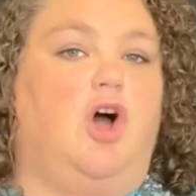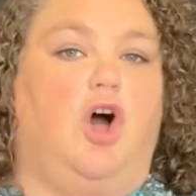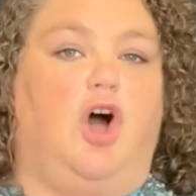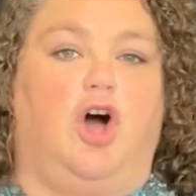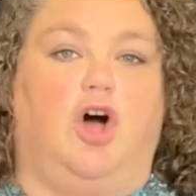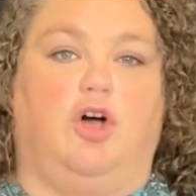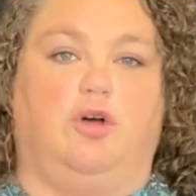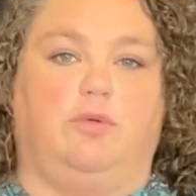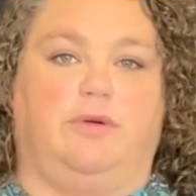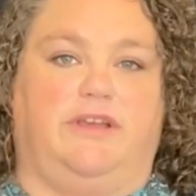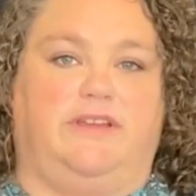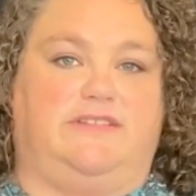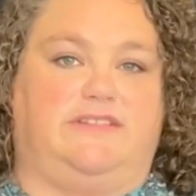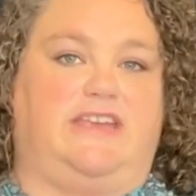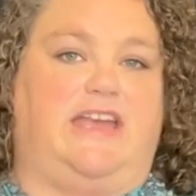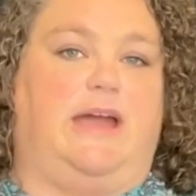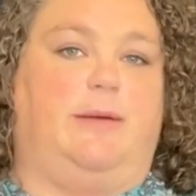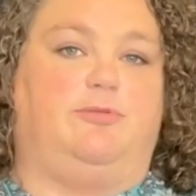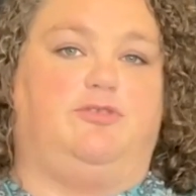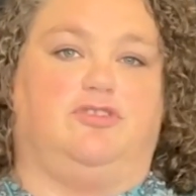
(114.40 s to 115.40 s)
Always
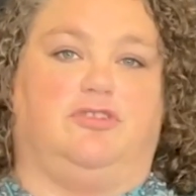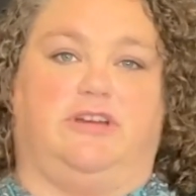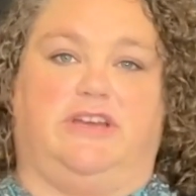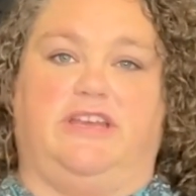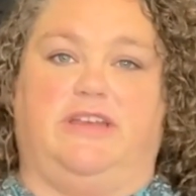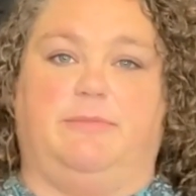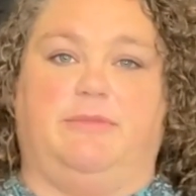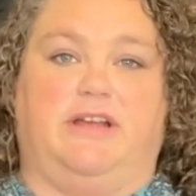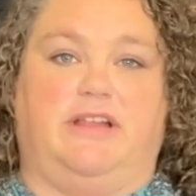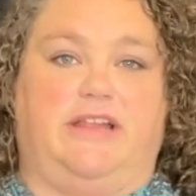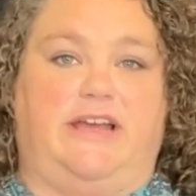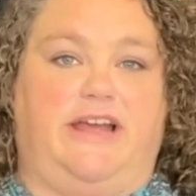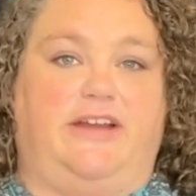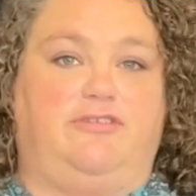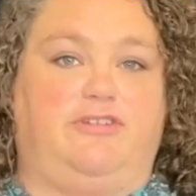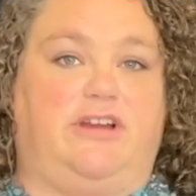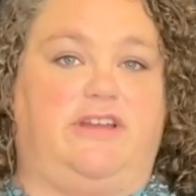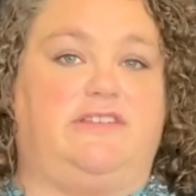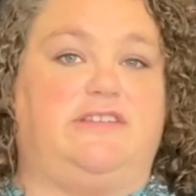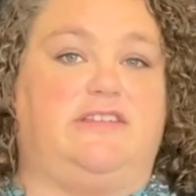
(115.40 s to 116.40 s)
capture email
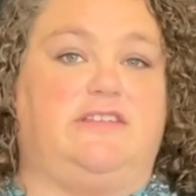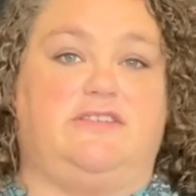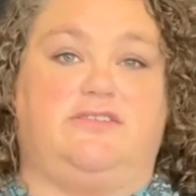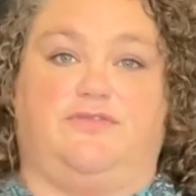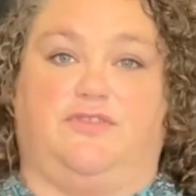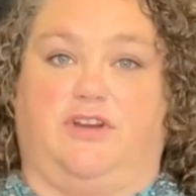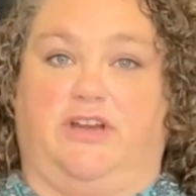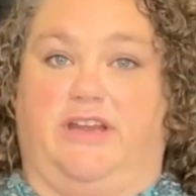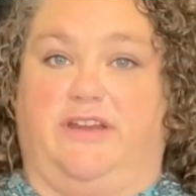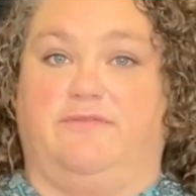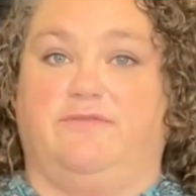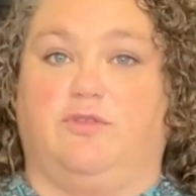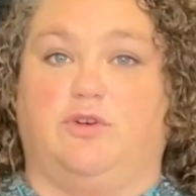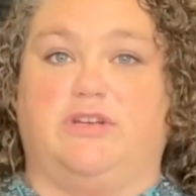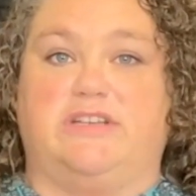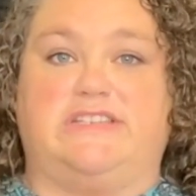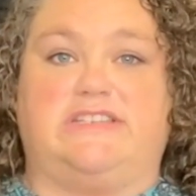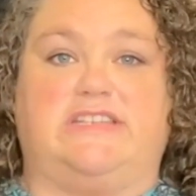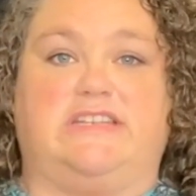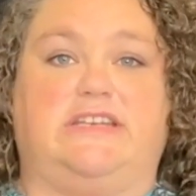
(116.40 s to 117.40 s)
addresses for
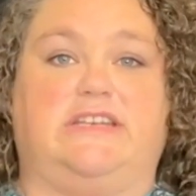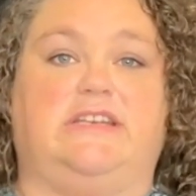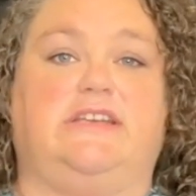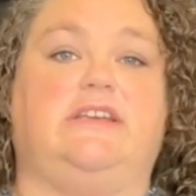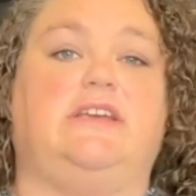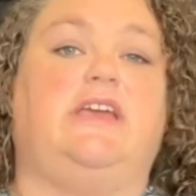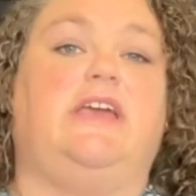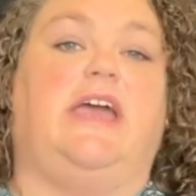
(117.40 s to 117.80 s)
invoicing